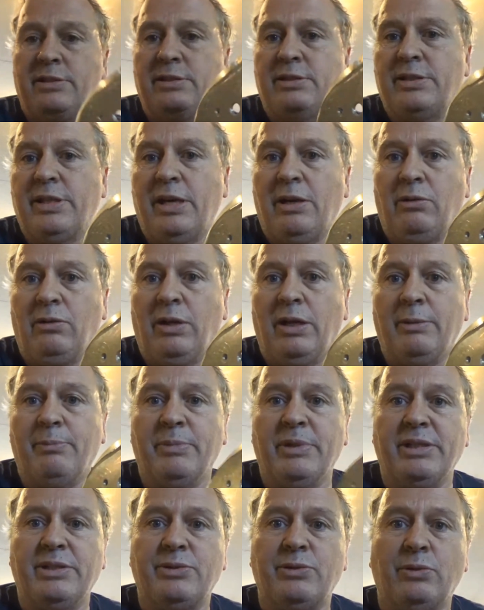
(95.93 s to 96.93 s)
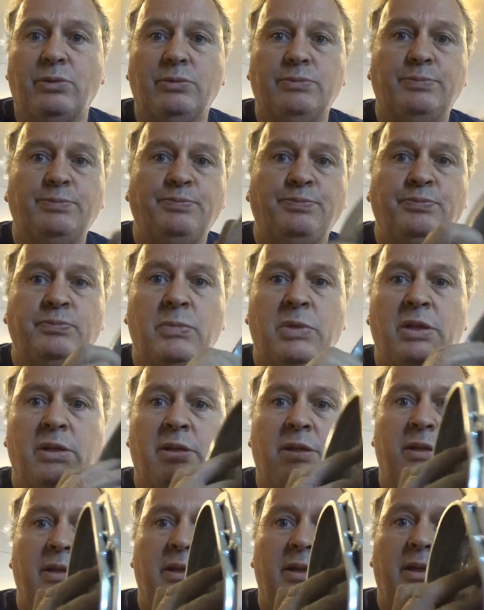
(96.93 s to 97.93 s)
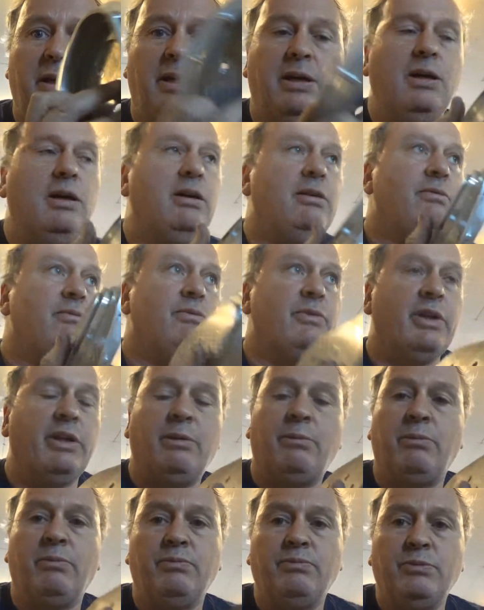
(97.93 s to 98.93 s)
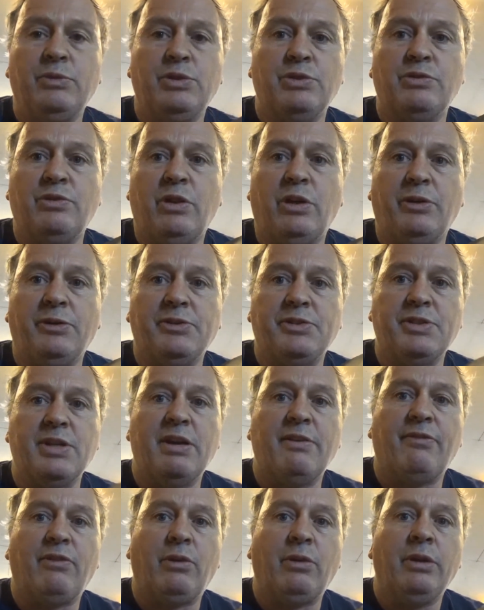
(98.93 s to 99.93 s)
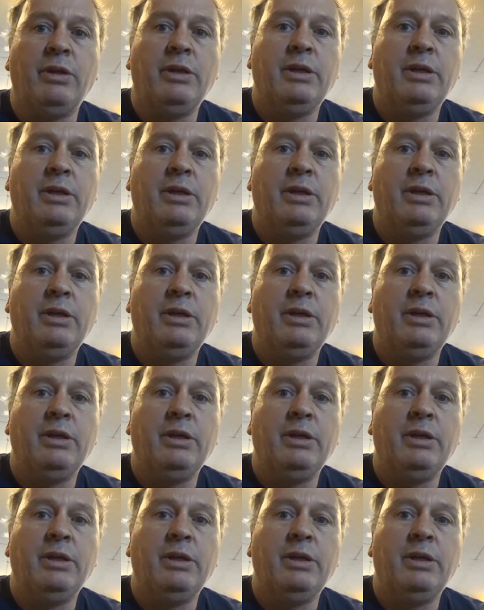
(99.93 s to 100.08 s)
a towel-like bezel that I'm using on the Zephyr,